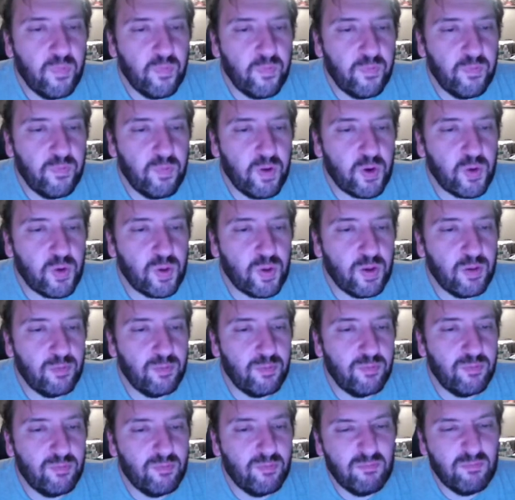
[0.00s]
Ritual.
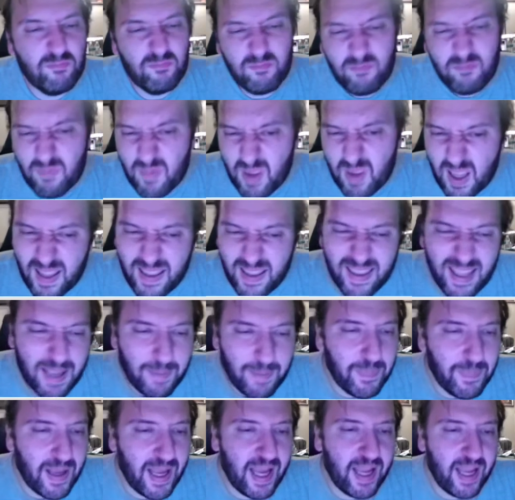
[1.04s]
Not
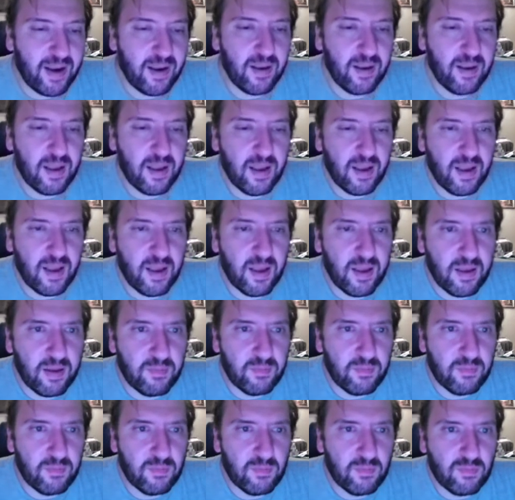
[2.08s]
bad.
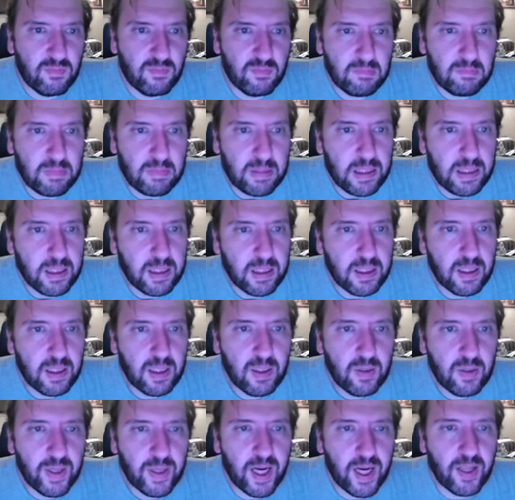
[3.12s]

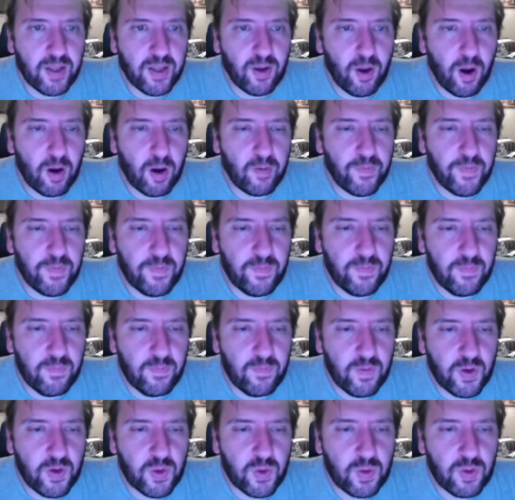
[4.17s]
Yeah, Dark
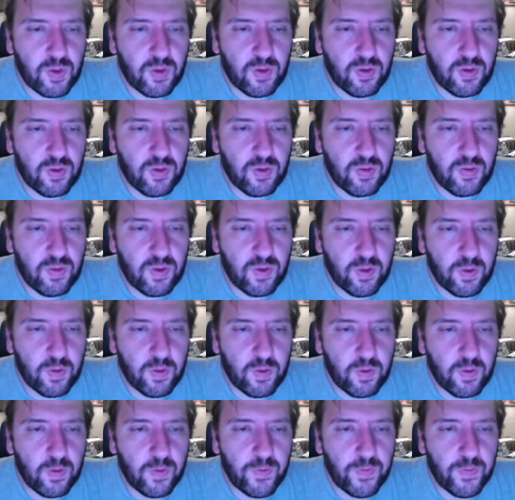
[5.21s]
Ritual,
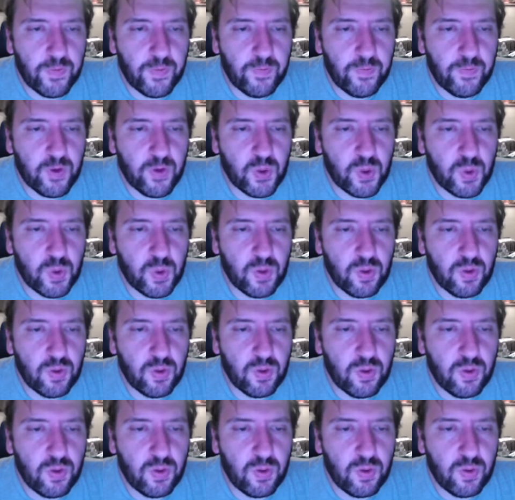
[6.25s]
Earth
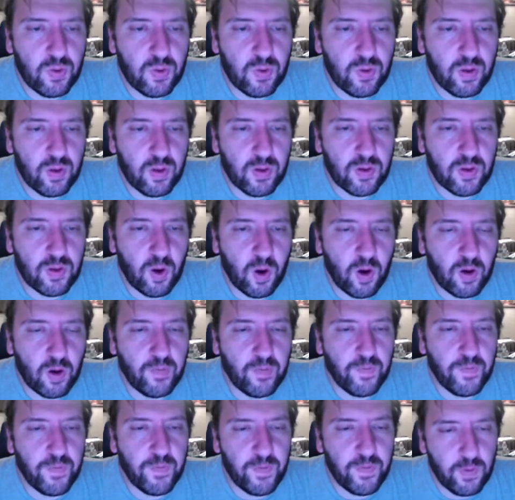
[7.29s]
Ritual, Dark
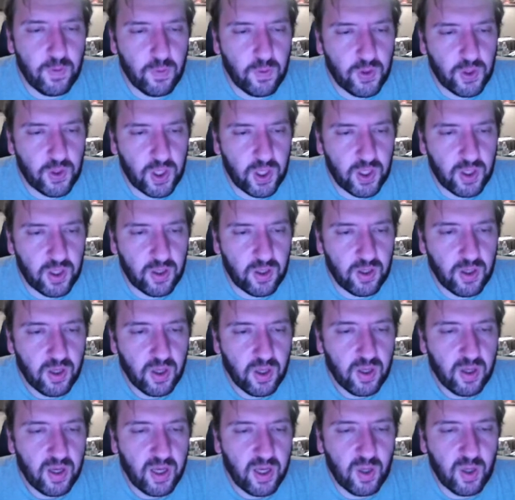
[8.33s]
Fusion,
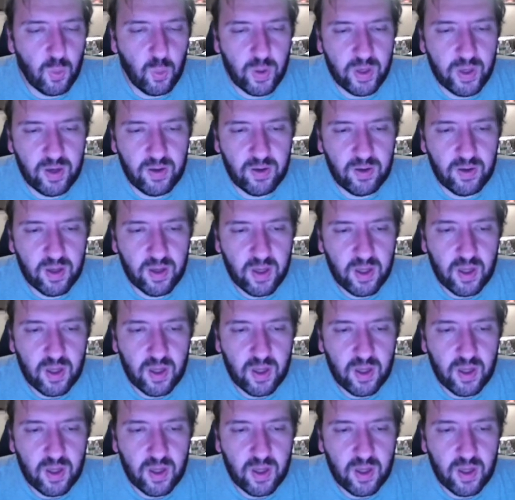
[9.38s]
and a Wind.